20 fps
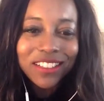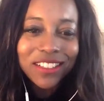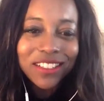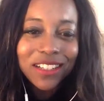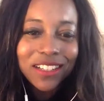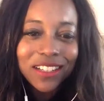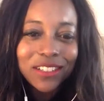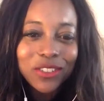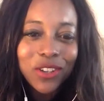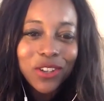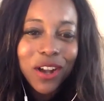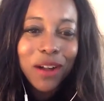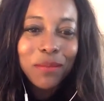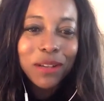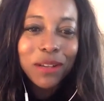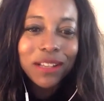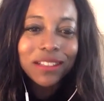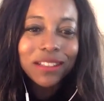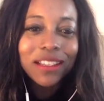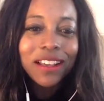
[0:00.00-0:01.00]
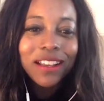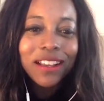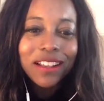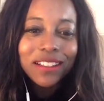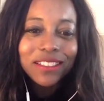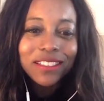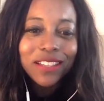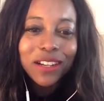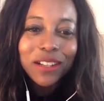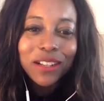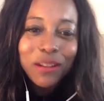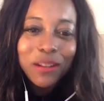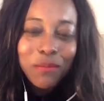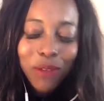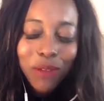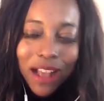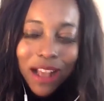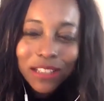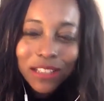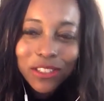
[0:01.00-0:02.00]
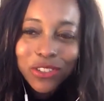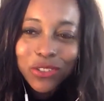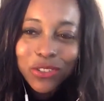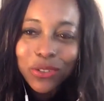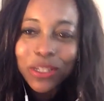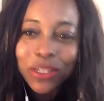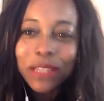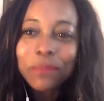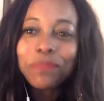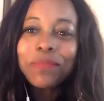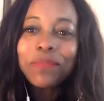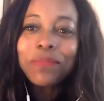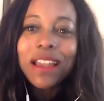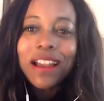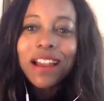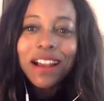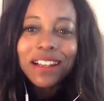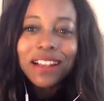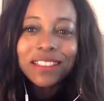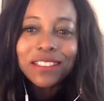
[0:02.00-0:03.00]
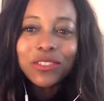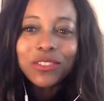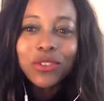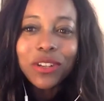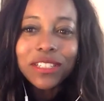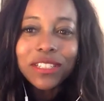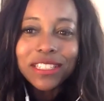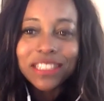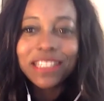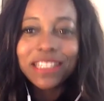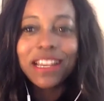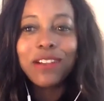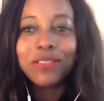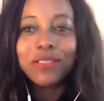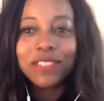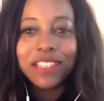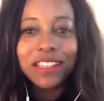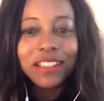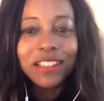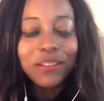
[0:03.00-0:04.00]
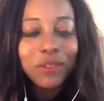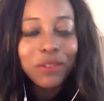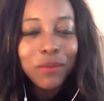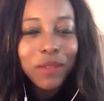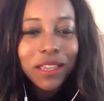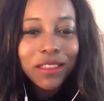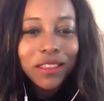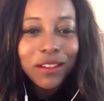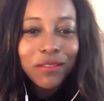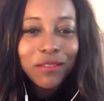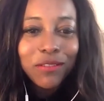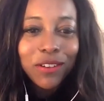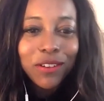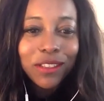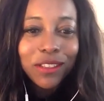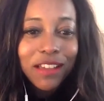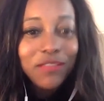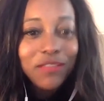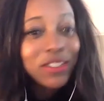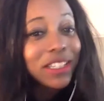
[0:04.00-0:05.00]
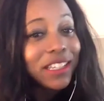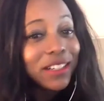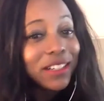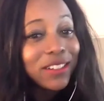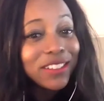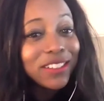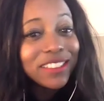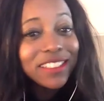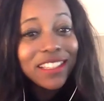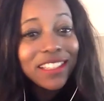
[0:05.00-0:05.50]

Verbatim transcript: She got a job at Dun and Bradstreet as a trust accountant, remained there for 11 years.